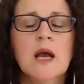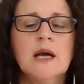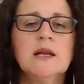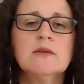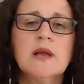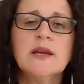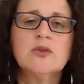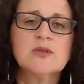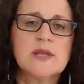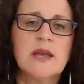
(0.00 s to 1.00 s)
And I'd like
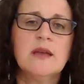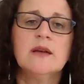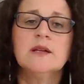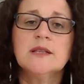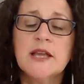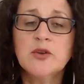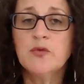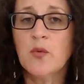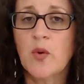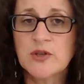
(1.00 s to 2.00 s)
to say thank you
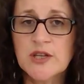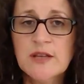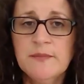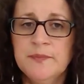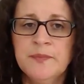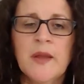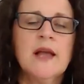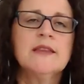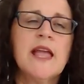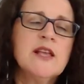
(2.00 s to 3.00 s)
for watching,
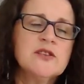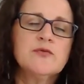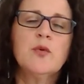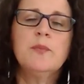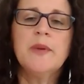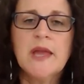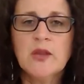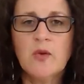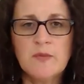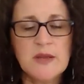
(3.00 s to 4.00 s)
thanks for
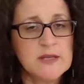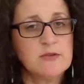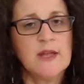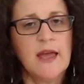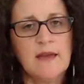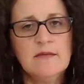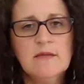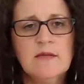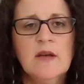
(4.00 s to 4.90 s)
being with me till the end.